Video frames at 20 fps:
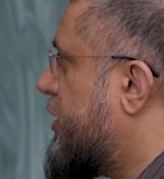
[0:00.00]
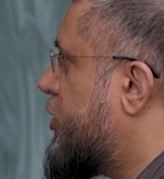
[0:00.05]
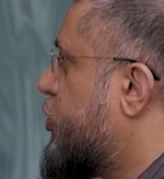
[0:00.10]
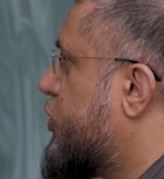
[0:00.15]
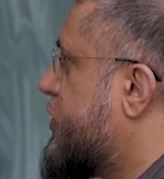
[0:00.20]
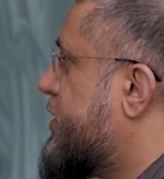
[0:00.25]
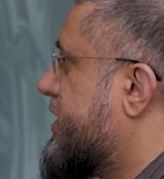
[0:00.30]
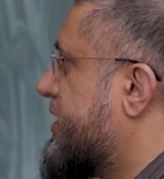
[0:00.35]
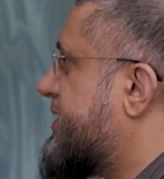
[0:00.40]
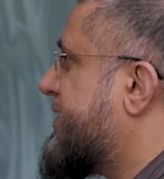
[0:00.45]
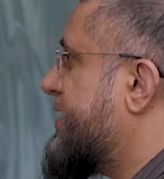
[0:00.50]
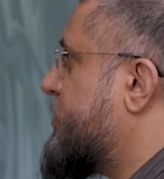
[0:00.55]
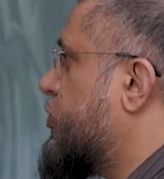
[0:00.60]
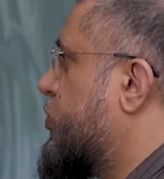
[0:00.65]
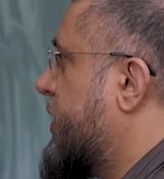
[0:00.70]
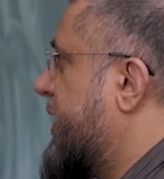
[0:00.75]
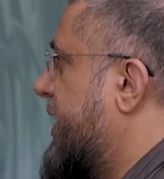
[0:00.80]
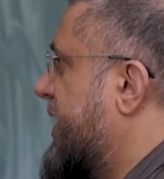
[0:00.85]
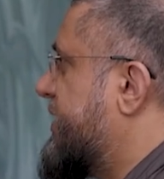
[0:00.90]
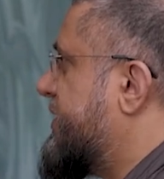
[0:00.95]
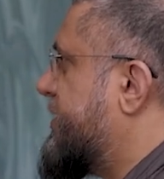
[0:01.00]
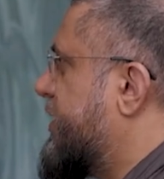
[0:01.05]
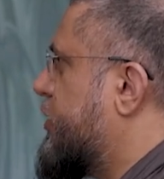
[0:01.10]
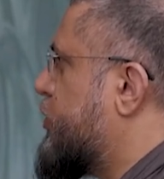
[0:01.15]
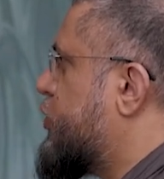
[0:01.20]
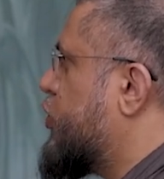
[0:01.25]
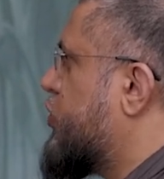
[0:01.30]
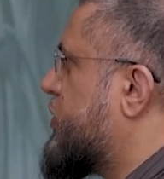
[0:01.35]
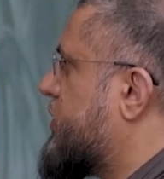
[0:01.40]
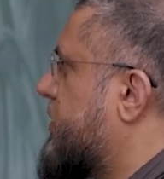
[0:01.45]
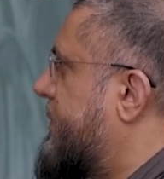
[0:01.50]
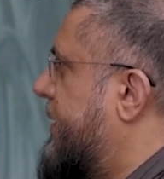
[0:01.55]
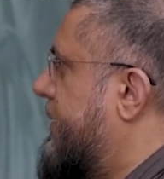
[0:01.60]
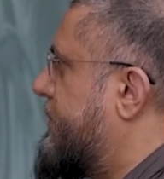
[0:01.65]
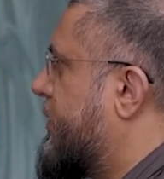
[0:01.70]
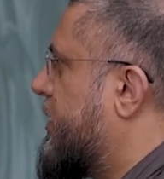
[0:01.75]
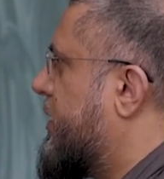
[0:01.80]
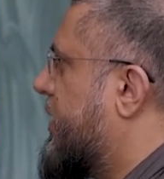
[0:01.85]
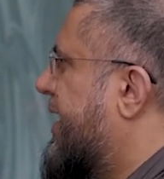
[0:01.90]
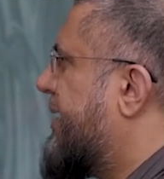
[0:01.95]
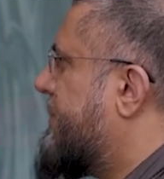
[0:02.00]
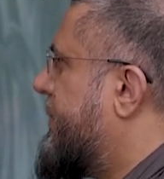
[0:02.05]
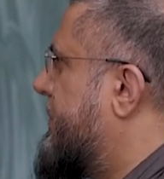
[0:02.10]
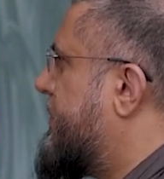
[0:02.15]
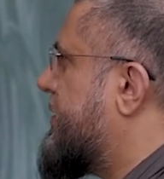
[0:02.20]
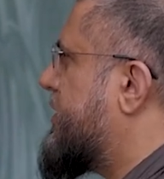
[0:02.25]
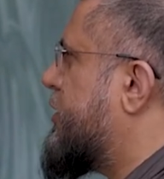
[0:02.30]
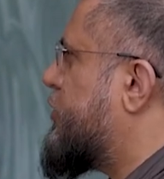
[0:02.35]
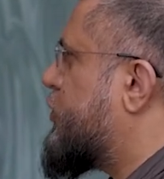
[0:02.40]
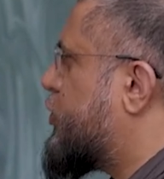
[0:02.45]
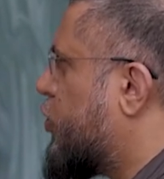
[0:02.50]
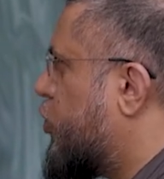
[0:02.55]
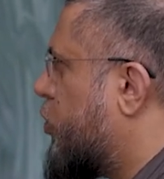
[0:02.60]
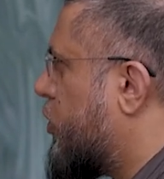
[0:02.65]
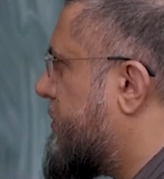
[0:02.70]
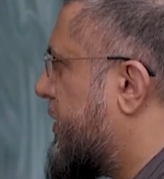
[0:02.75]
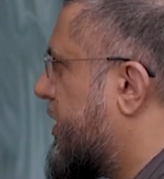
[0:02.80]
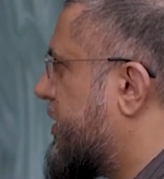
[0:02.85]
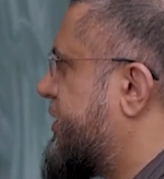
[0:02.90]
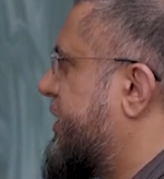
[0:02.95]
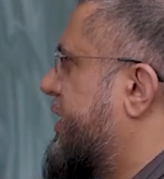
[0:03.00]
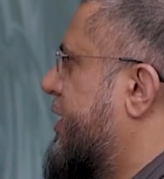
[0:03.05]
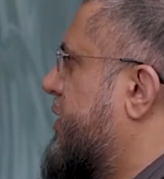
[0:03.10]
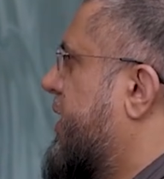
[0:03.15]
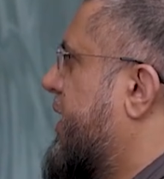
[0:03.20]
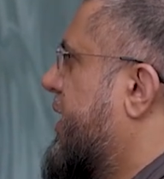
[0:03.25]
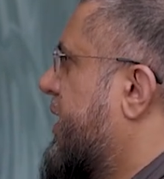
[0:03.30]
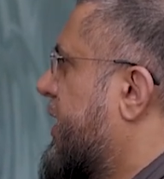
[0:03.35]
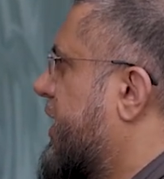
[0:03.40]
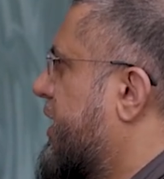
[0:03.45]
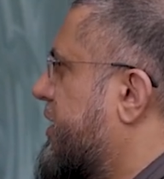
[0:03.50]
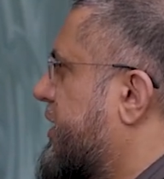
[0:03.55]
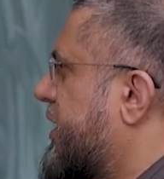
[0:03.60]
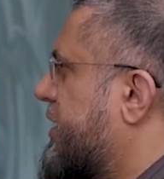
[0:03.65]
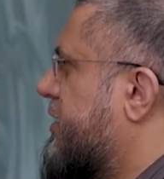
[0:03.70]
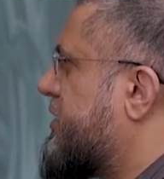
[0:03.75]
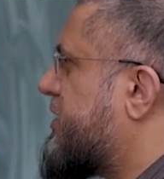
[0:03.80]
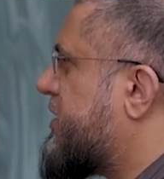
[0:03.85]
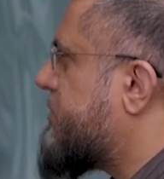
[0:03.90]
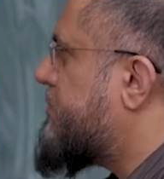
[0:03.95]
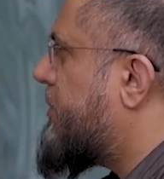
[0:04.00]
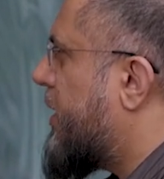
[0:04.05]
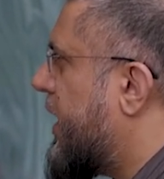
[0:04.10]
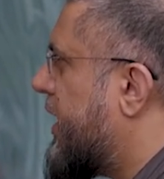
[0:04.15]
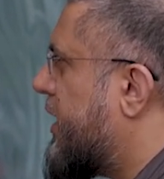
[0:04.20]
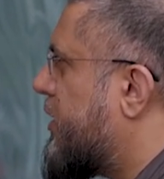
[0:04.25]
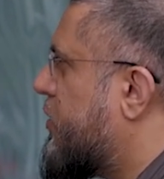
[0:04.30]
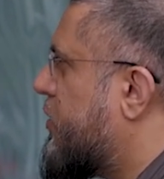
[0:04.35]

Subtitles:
goodness. That's all it is. Talk to people. People don't talk much. They don't smile.